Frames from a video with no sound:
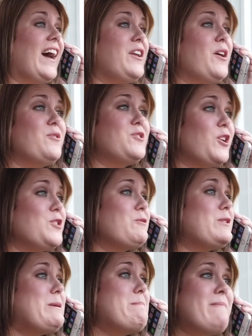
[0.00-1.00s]
I know,
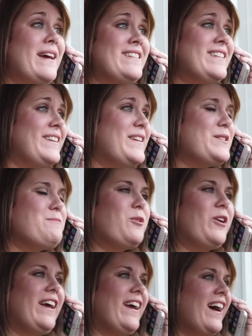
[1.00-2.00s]
church was amazing this
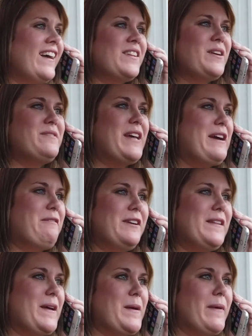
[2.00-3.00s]
morning. I loved
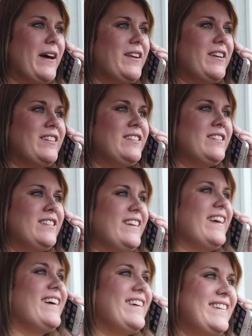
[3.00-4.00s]
everything about it.
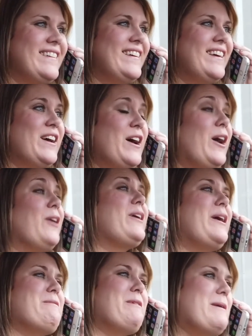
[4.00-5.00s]
Yeah.
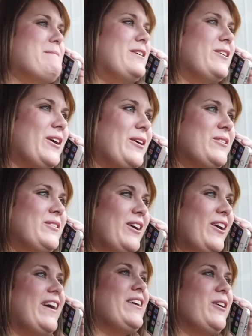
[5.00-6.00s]
Okay, well, I better go.
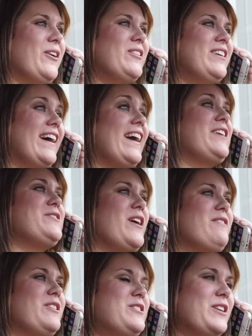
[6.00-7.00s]
All right, girl, I gotta
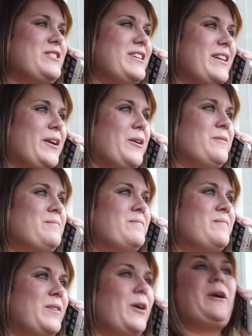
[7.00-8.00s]
drive. I'll talk to you later.
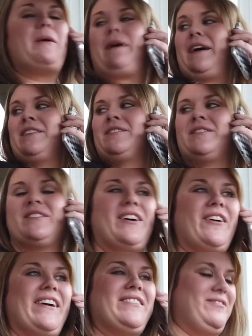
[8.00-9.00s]
Okay, bye.
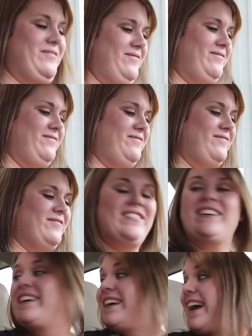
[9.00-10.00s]
All right.
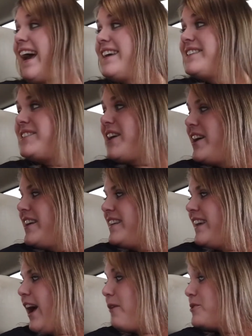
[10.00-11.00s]
Hey
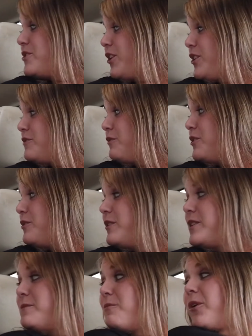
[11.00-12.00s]
son, how was church for
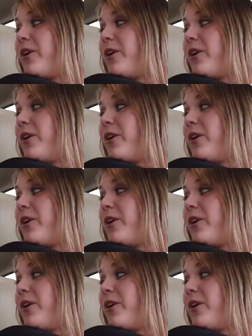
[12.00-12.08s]
you this